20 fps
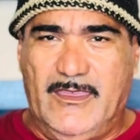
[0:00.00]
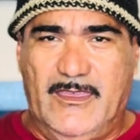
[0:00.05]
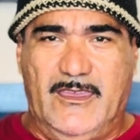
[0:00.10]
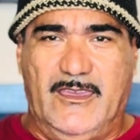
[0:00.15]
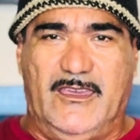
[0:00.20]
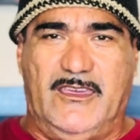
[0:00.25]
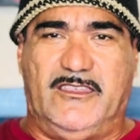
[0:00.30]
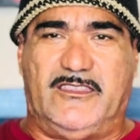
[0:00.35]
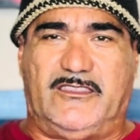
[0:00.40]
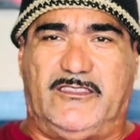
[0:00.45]

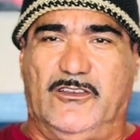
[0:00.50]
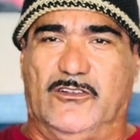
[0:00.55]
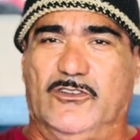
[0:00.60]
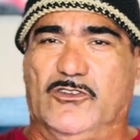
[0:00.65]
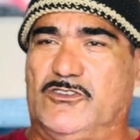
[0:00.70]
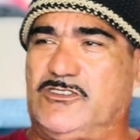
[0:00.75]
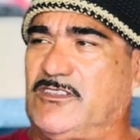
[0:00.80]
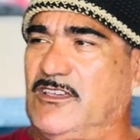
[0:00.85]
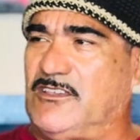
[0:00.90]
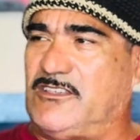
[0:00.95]
he still
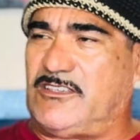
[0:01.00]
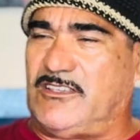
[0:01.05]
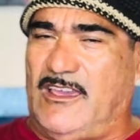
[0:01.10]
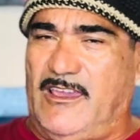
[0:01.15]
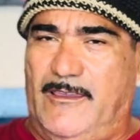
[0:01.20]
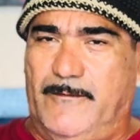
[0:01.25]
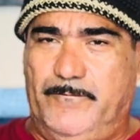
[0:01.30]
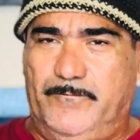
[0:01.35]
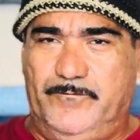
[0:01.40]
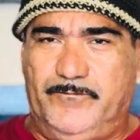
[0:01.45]
looks the
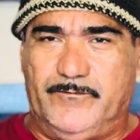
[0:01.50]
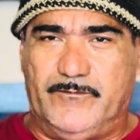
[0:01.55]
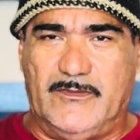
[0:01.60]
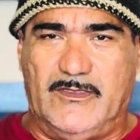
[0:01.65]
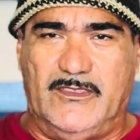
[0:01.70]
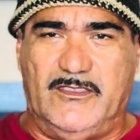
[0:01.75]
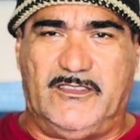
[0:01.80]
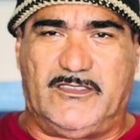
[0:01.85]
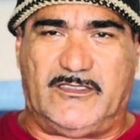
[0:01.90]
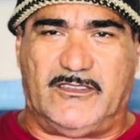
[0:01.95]
same.
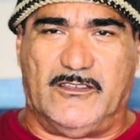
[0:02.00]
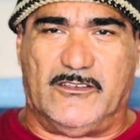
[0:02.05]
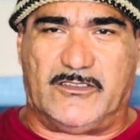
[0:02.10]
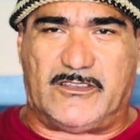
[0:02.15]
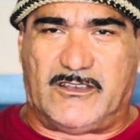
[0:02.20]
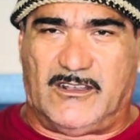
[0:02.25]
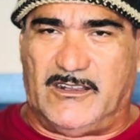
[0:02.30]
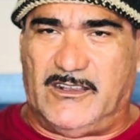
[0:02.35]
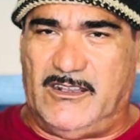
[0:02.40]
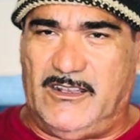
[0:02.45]
He still is
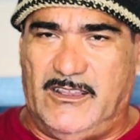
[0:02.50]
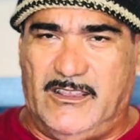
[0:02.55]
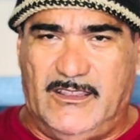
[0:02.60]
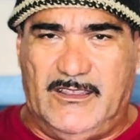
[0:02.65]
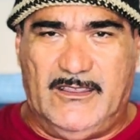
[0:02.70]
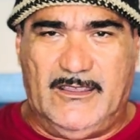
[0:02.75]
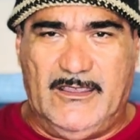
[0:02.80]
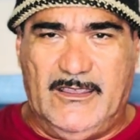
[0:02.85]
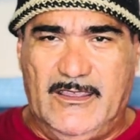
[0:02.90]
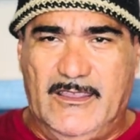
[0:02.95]
Kalili,
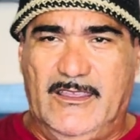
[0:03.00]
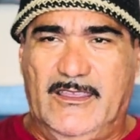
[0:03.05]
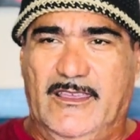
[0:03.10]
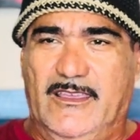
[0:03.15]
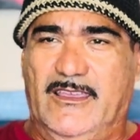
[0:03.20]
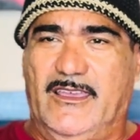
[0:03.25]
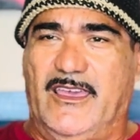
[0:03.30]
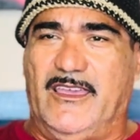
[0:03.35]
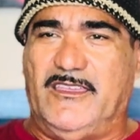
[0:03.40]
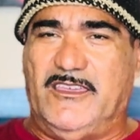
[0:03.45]

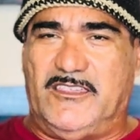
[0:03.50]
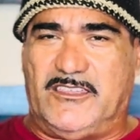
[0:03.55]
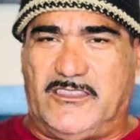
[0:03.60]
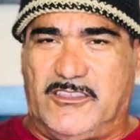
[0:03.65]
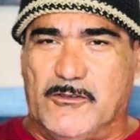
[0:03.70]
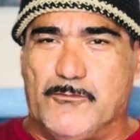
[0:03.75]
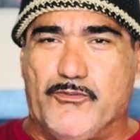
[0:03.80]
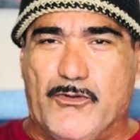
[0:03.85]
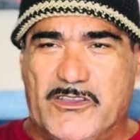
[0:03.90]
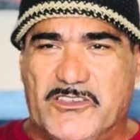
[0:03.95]
and he
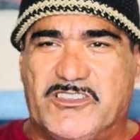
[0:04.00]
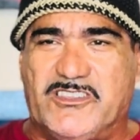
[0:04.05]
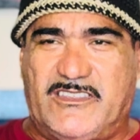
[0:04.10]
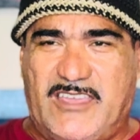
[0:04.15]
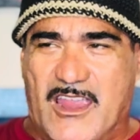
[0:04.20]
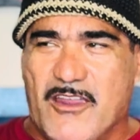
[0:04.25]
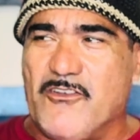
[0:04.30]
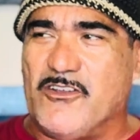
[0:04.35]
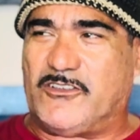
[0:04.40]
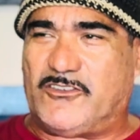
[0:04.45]
still brings
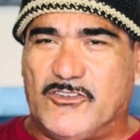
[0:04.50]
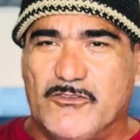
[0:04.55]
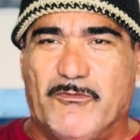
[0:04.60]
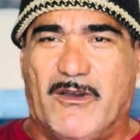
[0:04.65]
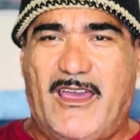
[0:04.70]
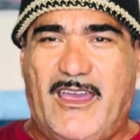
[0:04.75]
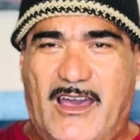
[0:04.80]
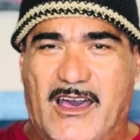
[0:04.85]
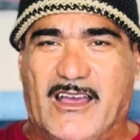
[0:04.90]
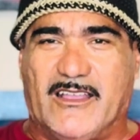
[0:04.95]
terror to
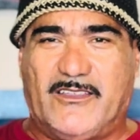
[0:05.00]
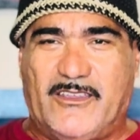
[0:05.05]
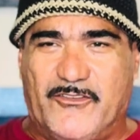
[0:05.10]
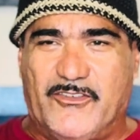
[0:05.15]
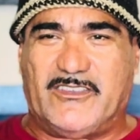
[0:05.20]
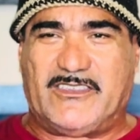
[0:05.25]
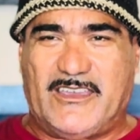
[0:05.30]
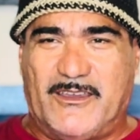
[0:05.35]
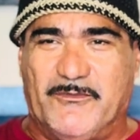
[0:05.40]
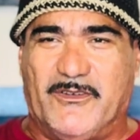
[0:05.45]
my heart every
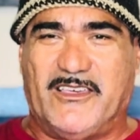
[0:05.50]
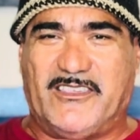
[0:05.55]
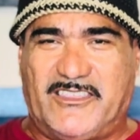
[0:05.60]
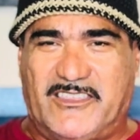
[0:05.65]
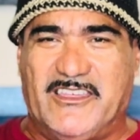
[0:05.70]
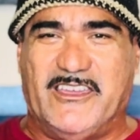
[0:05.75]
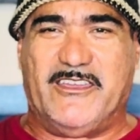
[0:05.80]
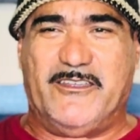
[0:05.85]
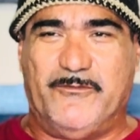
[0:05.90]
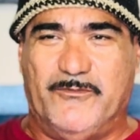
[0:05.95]
time I
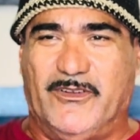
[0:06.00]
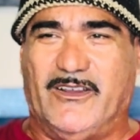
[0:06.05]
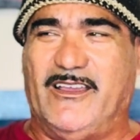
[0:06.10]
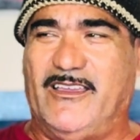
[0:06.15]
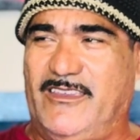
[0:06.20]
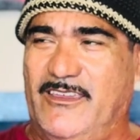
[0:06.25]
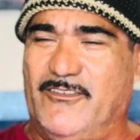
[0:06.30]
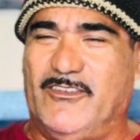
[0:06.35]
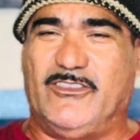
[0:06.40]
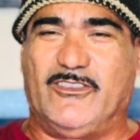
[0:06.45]
see him. But
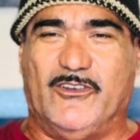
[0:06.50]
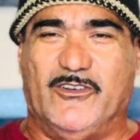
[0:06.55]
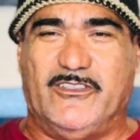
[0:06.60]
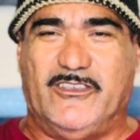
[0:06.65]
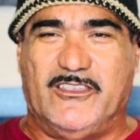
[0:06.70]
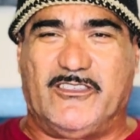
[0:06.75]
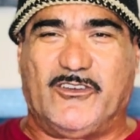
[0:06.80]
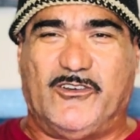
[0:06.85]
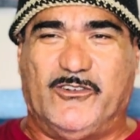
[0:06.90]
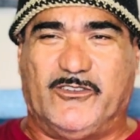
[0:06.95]
even though in
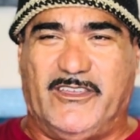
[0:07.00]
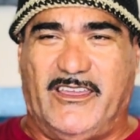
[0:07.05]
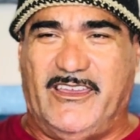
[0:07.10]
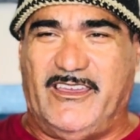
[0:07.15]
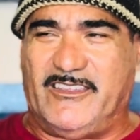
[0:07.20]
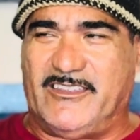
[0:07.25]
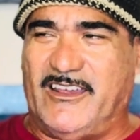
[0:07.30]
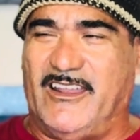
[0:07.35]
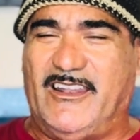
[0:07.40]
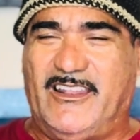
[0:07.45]
his old
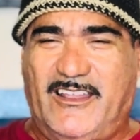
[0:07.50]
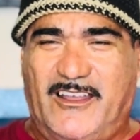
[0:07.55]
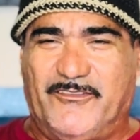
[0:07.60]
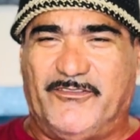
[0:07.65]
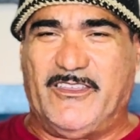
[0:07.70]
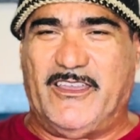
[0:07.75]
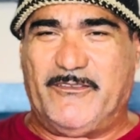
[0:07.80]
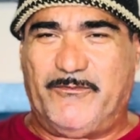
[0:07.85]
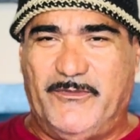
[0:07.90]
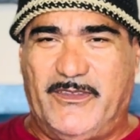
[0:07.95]
age, I love
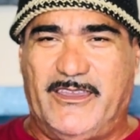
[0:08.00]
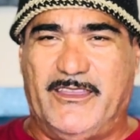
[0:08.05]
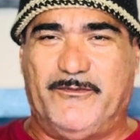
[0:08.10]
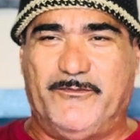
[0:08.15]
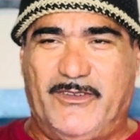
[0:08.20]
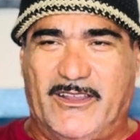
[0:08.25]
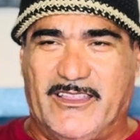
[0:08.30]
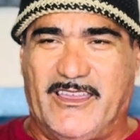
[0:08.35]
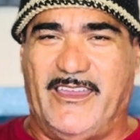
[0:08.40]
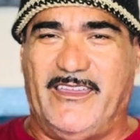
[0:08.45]
that man,
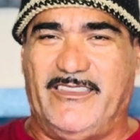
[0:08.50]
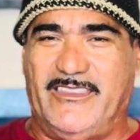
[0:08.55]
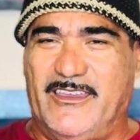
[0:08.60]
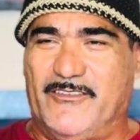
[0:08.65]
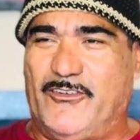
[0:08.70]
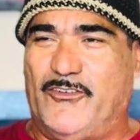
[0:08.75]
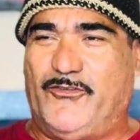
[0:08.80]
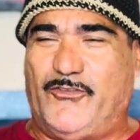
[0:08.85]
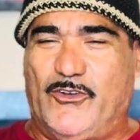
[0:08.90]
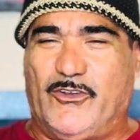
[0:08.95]
but I
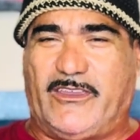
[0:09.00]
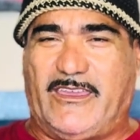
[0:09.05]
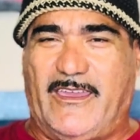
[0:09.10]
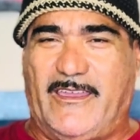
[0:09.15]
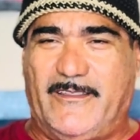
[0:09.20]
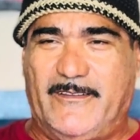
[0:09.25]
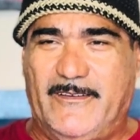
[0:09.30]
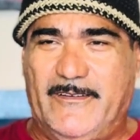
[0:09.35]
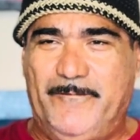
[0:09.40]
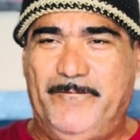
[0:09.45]
never forget
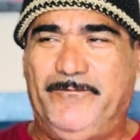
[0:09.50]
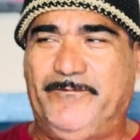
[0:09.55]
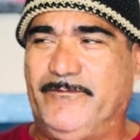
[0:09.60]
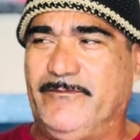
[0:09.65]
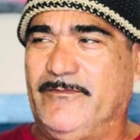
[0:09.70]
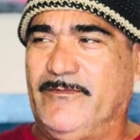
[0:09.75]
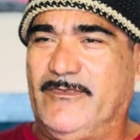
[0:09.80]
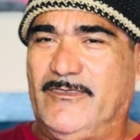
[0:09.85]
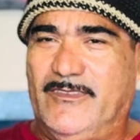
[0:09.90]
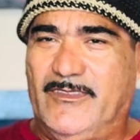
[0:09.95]

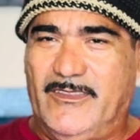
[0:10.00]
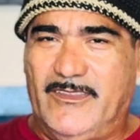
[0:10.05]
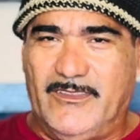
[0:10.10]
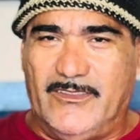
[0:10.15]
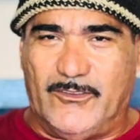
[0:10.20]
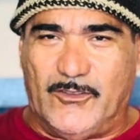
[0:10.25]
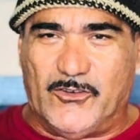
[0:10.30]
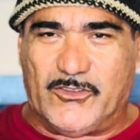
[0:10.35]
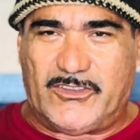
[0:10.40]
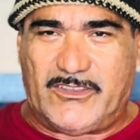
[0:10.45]

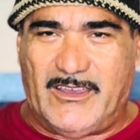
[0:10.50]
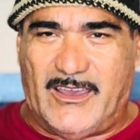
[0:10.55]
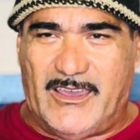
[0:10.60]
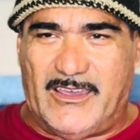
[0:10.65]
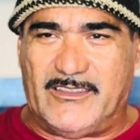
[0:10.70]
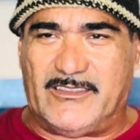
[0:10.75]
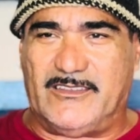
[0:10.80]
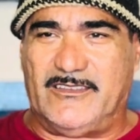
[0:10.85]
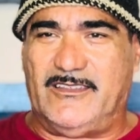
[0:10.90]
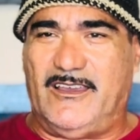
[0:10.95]
those
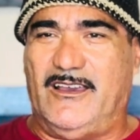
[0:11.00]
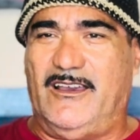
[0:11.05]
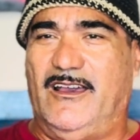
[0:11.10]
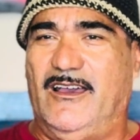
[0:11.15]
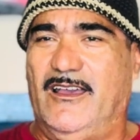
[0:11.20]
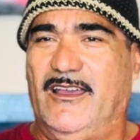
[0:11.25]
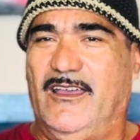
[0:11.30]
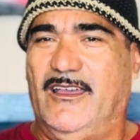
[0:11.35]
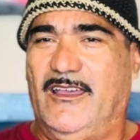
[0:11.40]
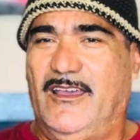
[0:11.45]
guys,
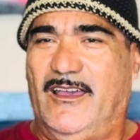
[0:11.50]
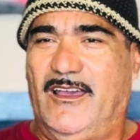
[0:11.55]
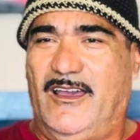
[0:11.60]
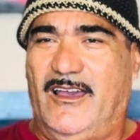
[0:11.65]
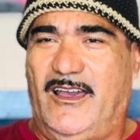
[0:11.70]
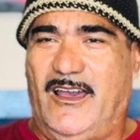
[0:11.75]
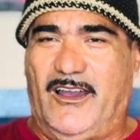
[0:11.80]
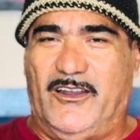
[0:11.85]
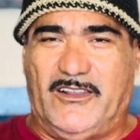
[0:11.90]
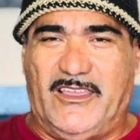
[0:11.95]

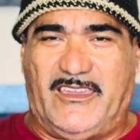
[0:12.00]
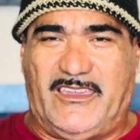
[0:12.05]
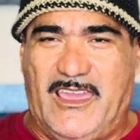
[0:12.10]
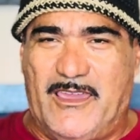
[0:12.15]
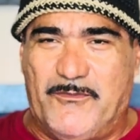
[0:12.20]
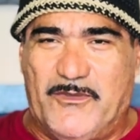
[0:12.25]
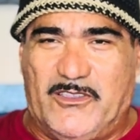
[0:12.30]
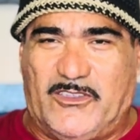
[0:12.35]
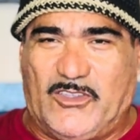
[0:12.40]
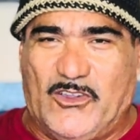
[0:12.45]
how they
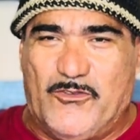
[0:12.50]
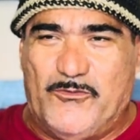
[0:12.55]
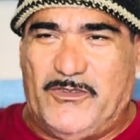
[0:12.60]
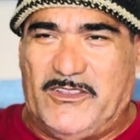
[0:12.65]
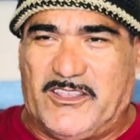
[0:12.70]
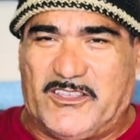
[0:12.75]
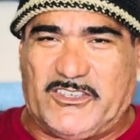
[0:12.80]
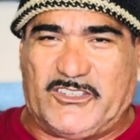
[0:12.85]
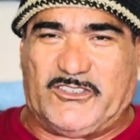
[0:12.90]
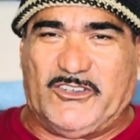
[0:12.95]
came and told me
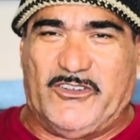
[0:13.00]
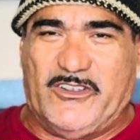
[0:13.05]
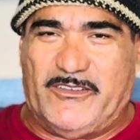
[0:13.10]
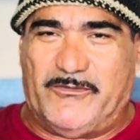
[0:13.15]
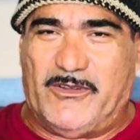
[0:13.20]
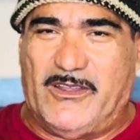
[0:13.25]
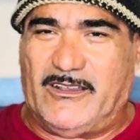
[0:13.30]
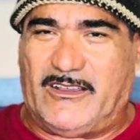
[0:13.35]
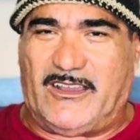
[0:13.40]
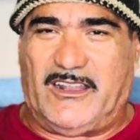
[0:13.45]
the story
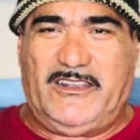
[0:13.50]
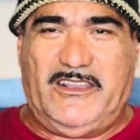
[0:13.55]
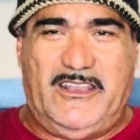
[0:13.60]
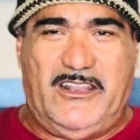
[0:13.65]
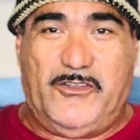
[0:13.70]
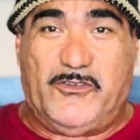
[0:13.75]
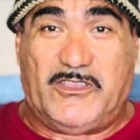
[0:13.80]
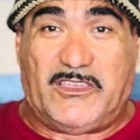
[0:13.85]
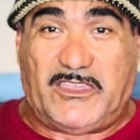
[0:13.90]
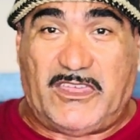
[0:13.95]
about Kalili
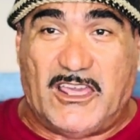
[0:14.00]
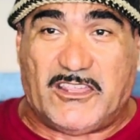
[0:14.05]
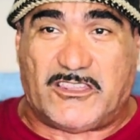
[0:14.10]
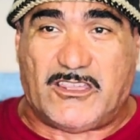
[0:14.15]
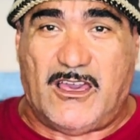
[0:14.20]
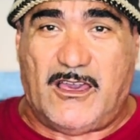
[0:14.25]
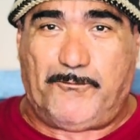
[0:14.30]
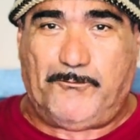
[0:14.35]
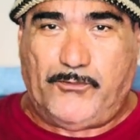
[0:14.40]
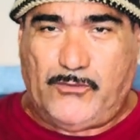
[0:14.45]
would catch
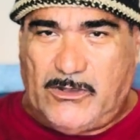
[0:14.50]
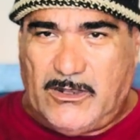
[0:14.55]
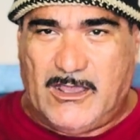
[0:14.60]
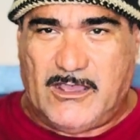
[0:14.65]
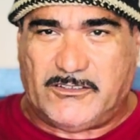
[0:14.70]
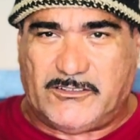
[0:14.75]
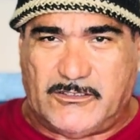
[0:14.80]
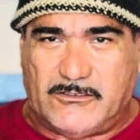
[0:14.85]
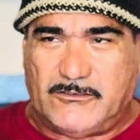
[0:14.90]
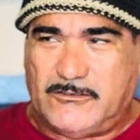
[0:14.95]
up with us,